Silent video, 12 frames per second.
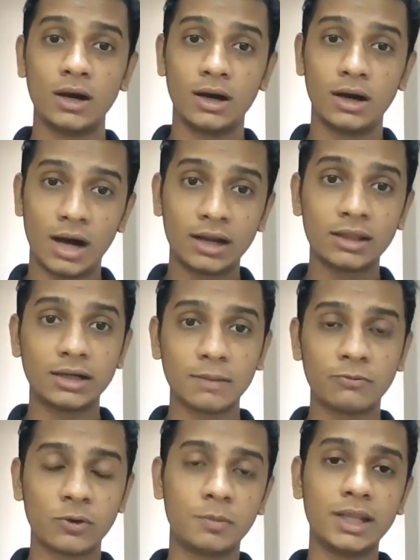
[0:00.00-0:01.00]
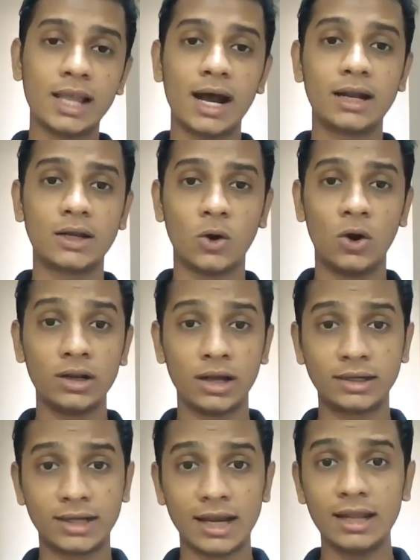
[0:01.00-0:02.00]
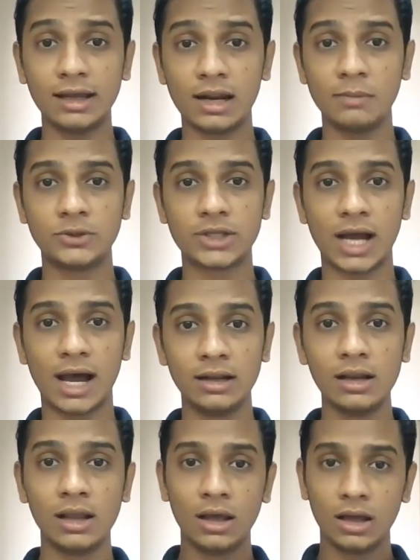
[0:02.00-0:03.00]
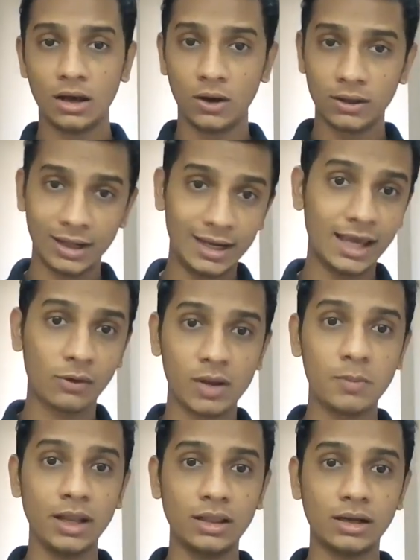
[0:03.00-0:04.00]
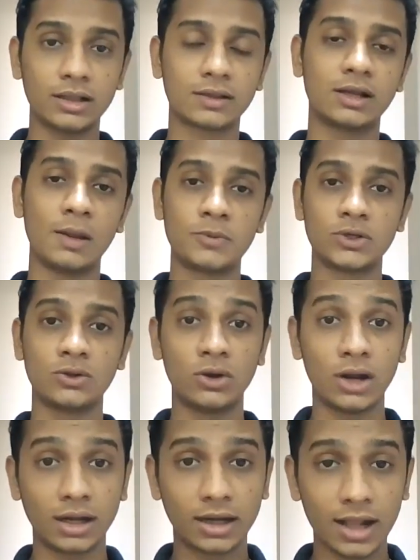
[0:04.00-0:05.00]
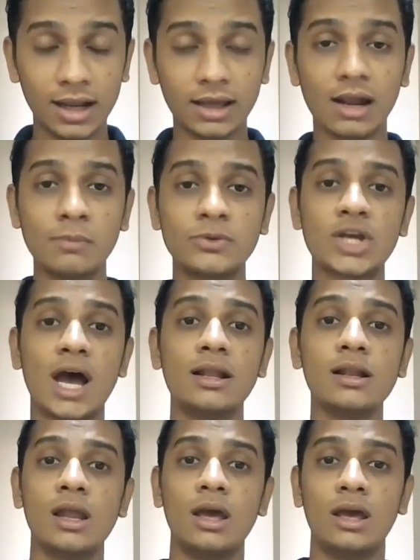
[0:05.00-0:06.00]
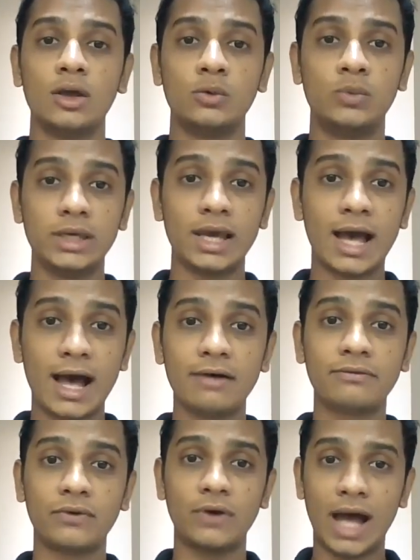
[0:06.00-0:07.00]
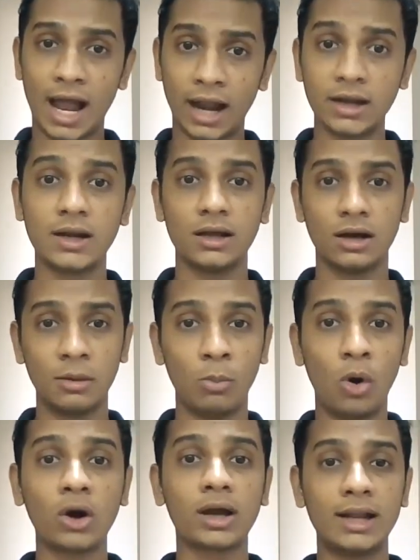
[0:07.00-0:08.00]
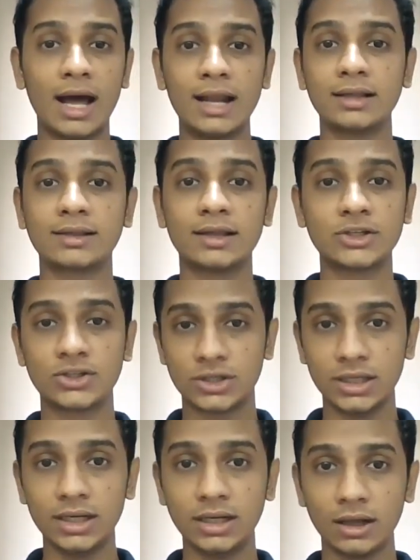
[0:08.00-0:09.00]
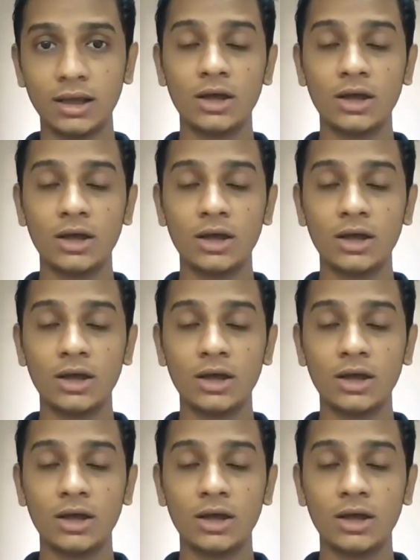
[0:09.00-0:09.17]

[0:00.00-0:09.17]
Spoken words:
Another tip would be that on our Telegram channel, the link will be in the description. On our Telegram channel, we have added a mock analysis sheet